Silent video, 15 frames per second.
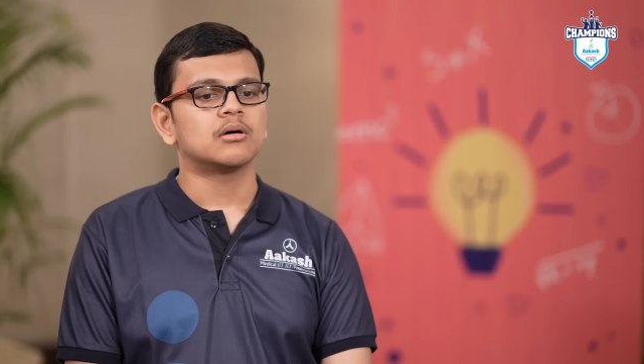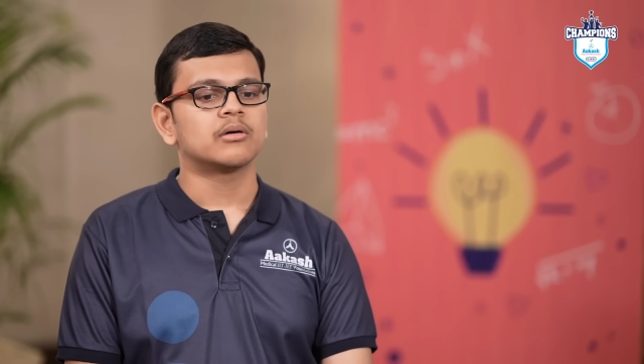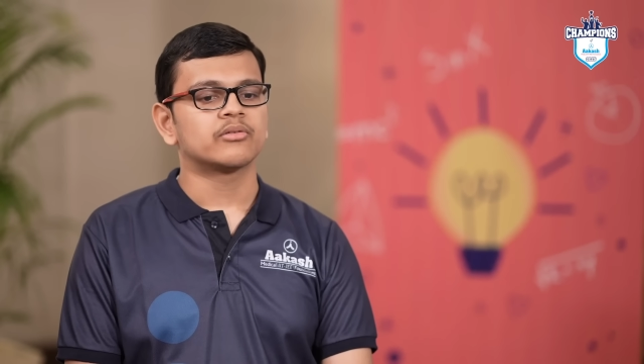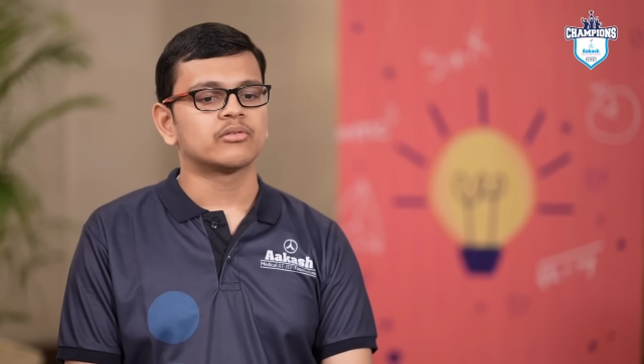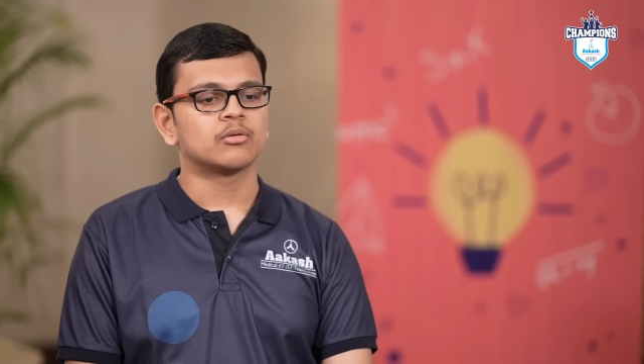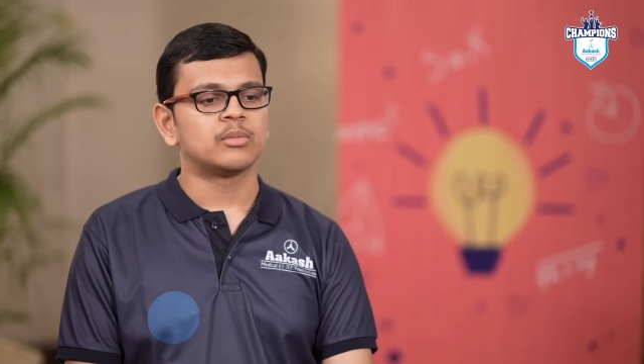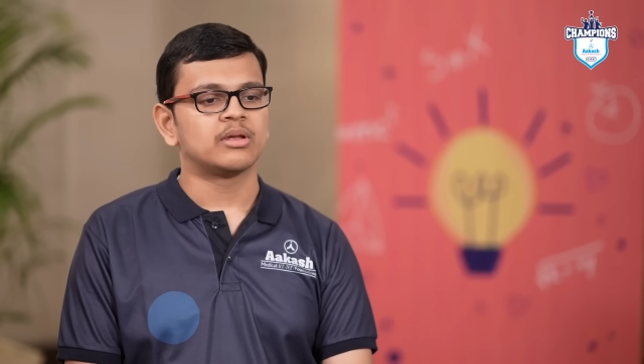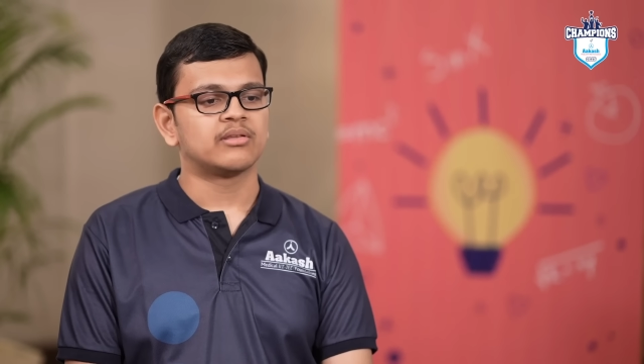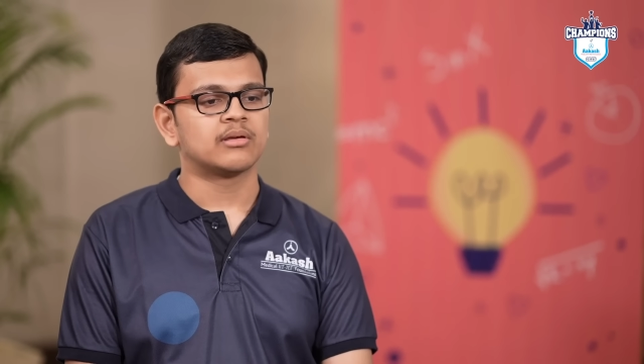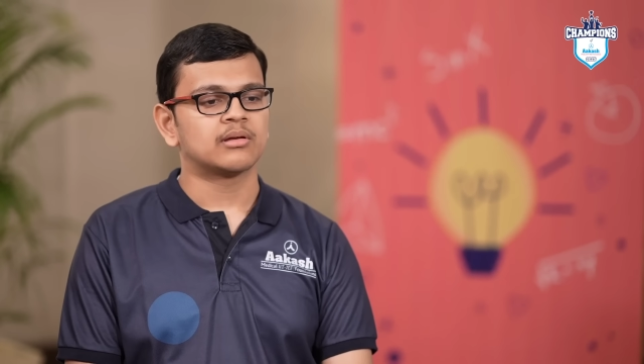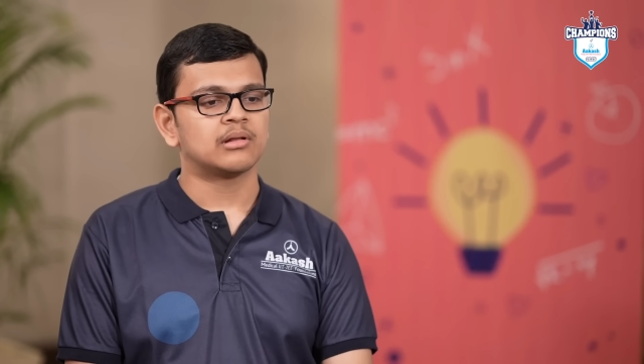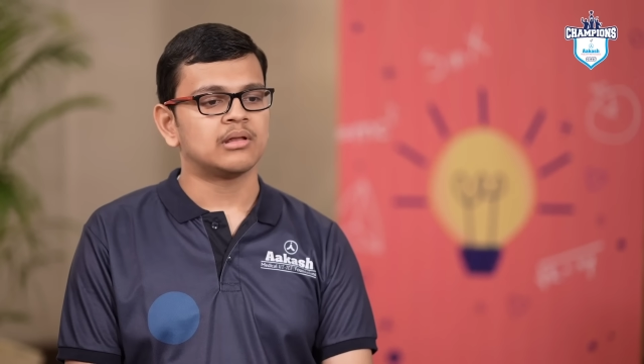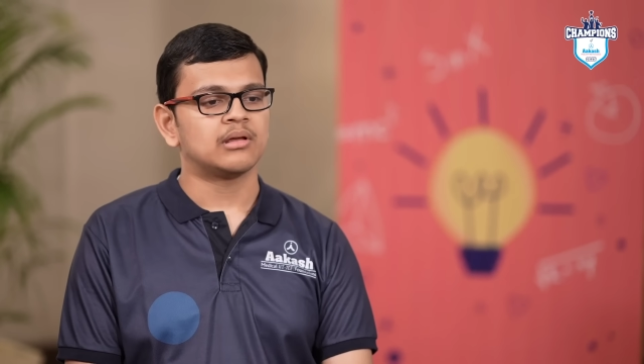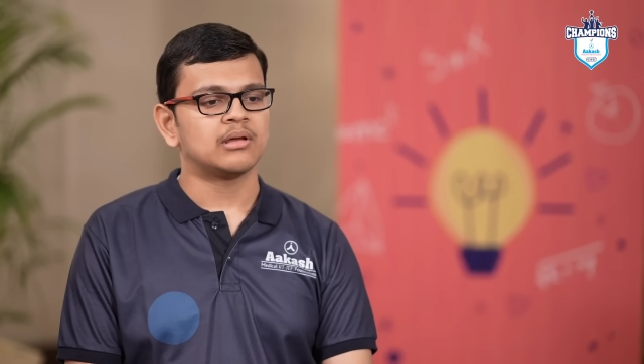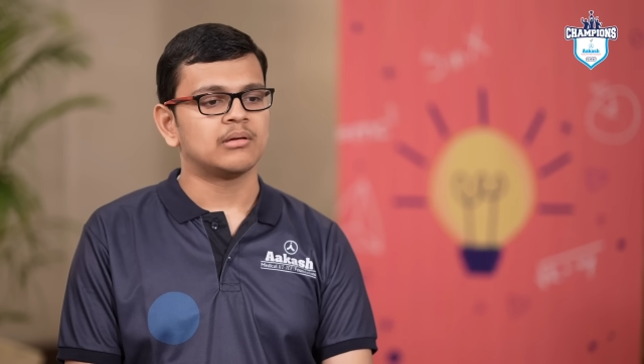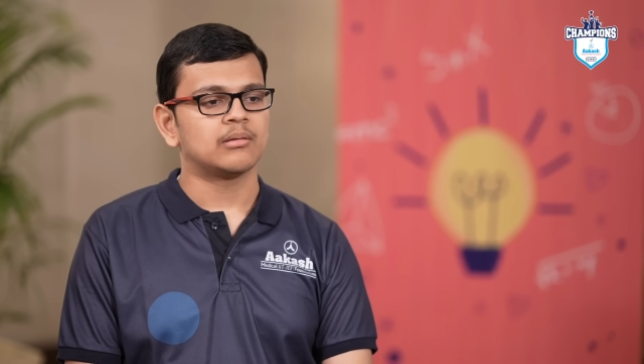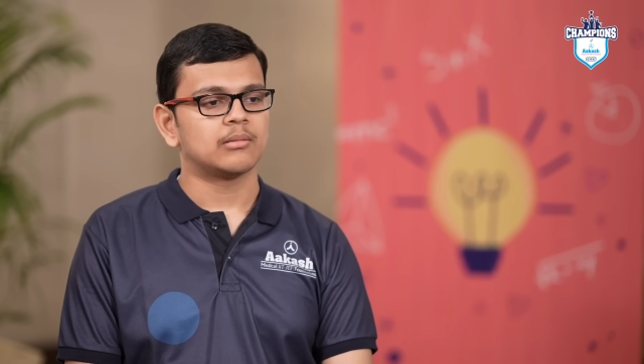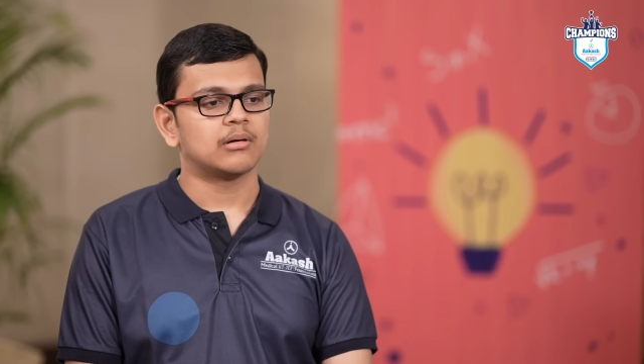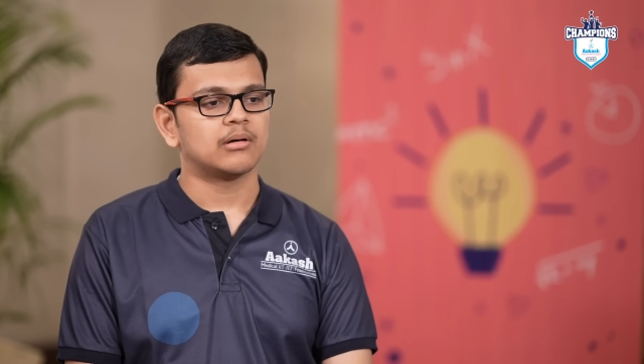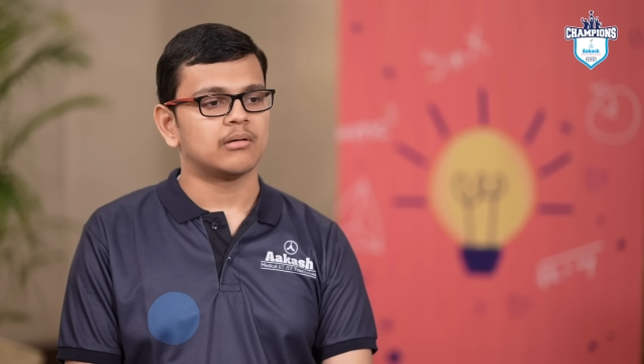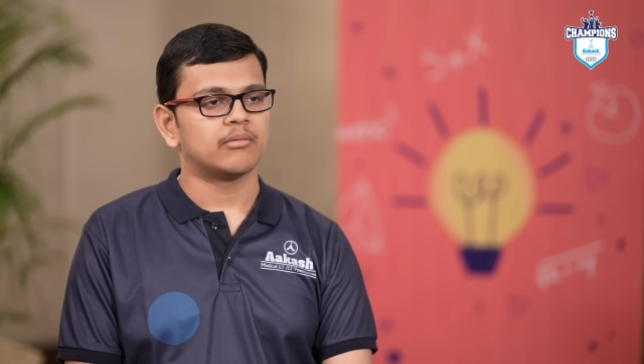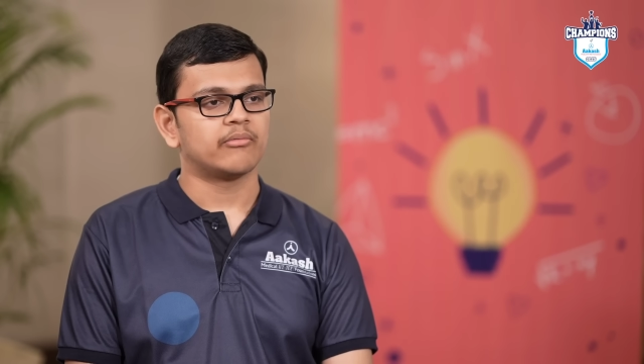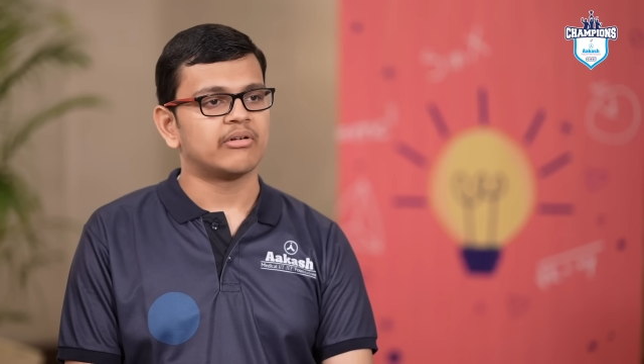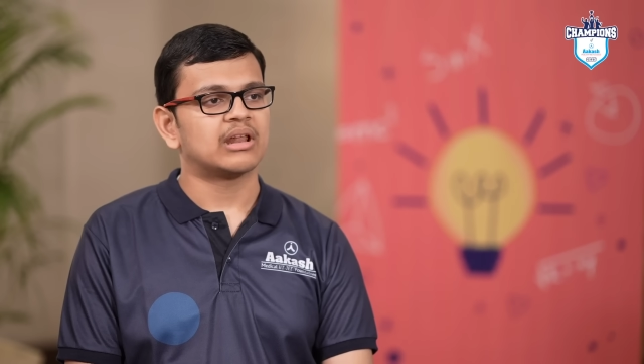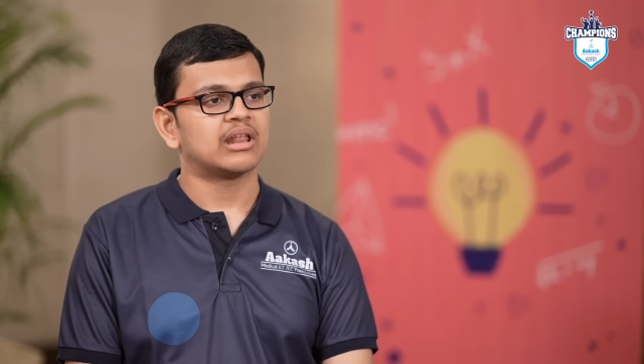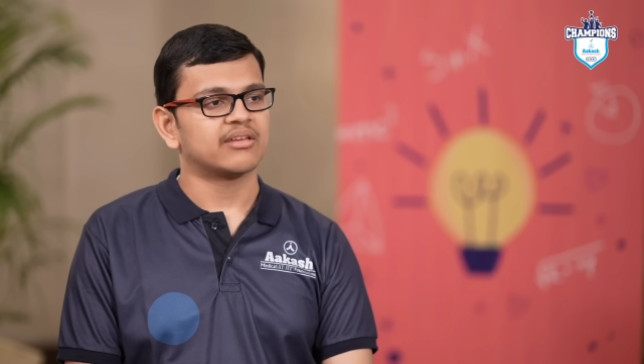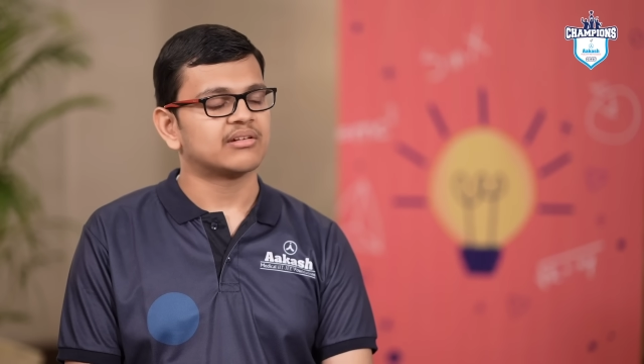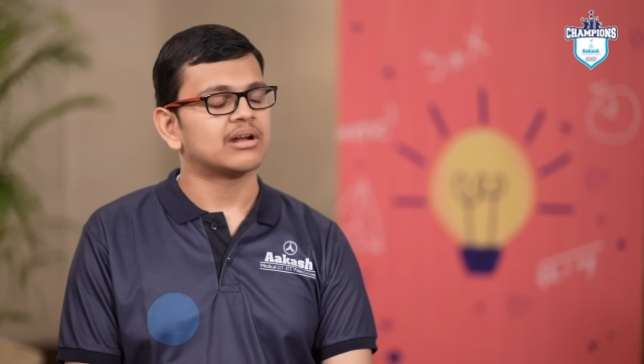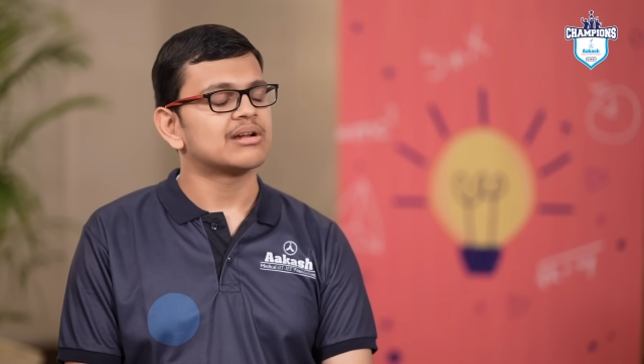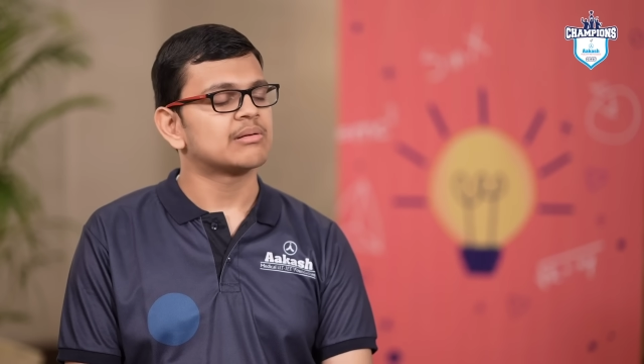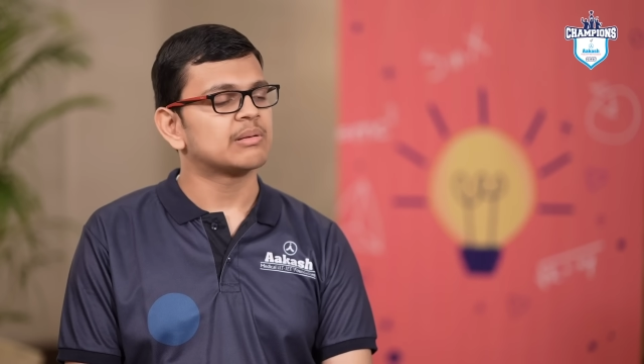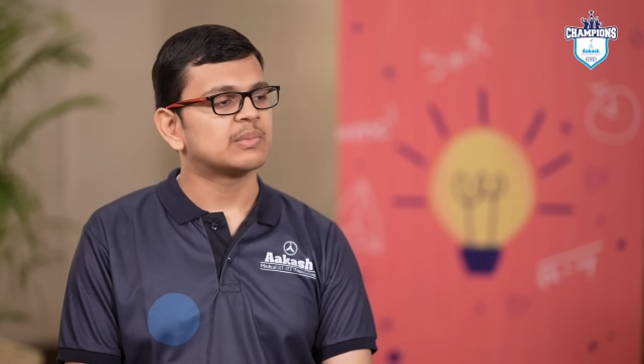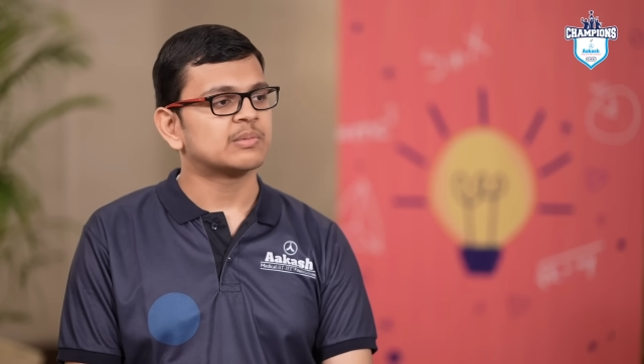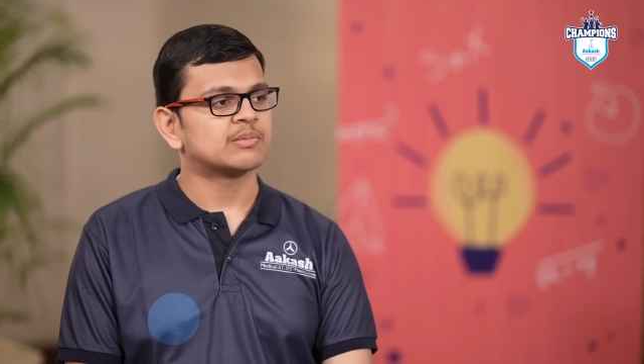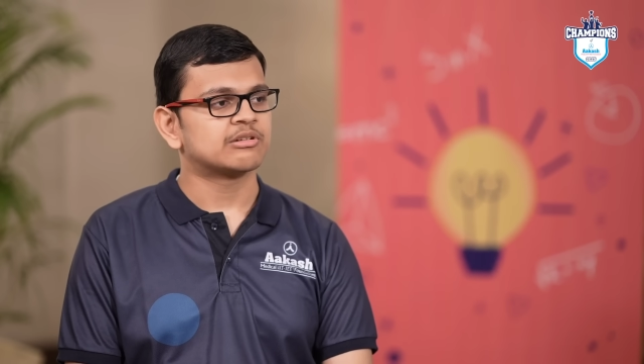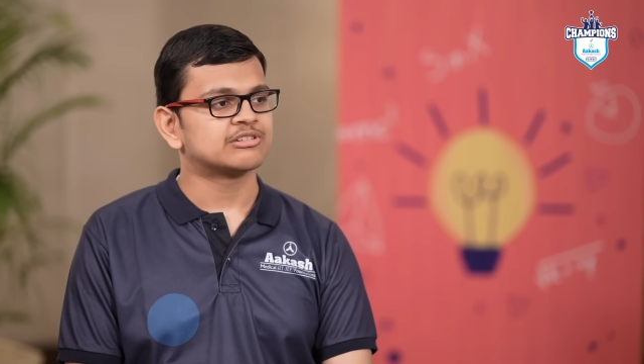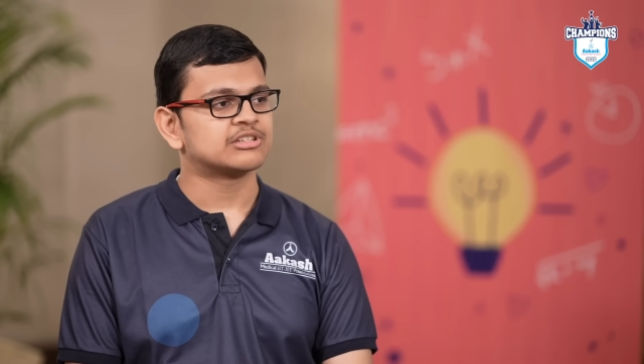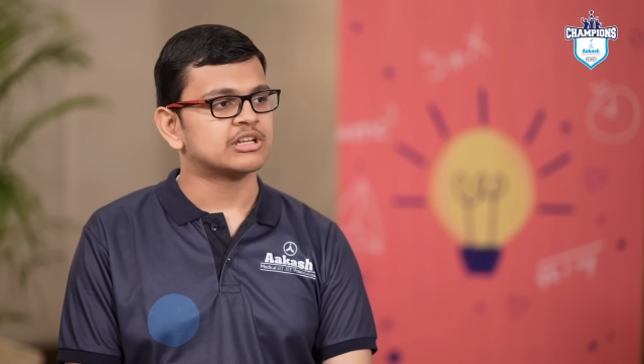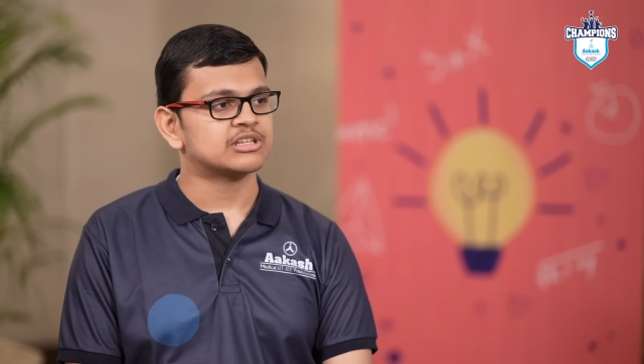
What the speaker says: So basically, when I started my preparation,